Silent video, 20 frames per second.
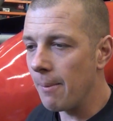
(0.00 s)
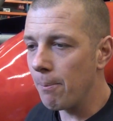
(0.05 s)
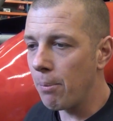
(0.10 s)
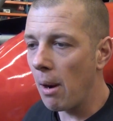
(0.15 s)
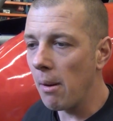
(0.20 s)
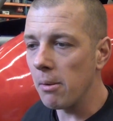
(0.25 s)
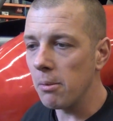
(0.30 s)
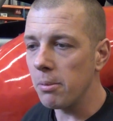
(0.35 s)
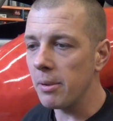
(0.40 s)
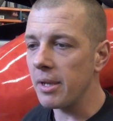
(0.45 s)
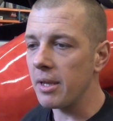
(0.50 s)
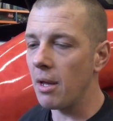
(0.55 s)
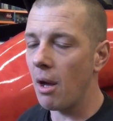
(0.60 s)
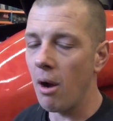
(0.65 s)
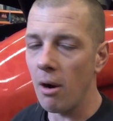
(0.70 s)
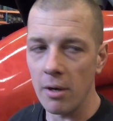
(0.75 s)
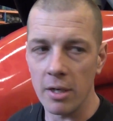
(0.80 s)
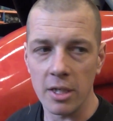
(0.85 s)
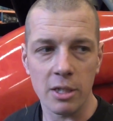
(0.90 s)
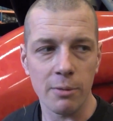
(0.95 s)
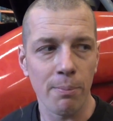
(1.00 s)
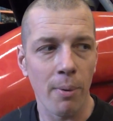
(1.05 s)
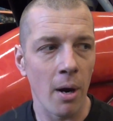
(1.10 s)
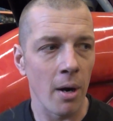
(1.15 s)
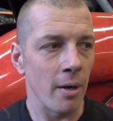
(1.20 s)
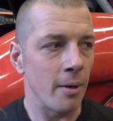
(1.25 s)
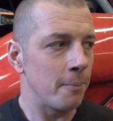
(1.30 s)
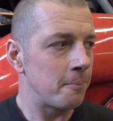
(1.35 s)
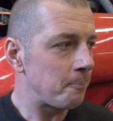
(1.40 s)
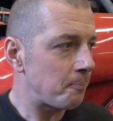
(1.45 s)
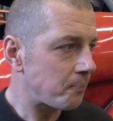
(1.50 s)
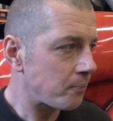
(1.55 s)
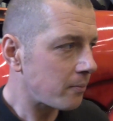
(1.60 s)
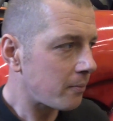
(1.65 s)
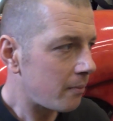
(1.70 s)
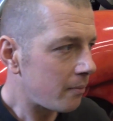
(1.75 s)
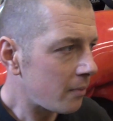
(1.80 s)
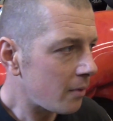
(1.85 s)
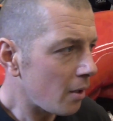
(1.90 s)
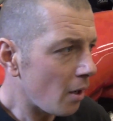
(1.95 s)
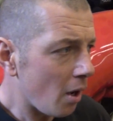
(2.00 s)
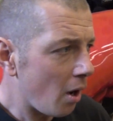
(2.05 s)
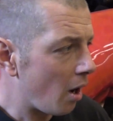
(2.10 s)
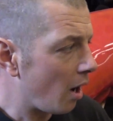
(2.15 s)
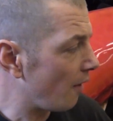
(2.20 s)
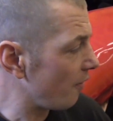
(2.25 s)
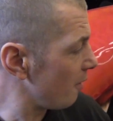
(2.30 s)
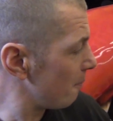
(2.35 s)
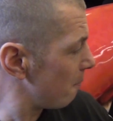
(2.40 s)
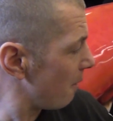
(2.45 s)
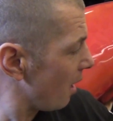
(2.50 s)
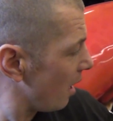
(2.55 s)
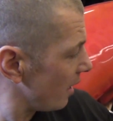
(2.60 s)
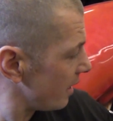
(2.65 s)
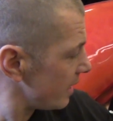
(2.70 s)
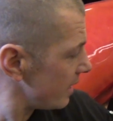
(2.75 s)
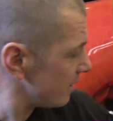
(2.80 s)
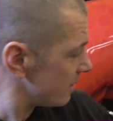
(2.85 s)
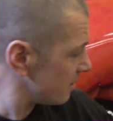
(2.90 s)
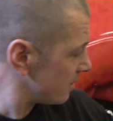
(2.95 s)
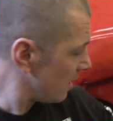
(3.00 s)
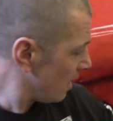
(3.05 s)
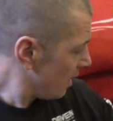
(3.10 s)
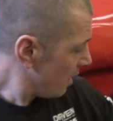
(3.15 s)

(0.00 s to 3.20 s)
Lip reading: Probably the hardest part on the body is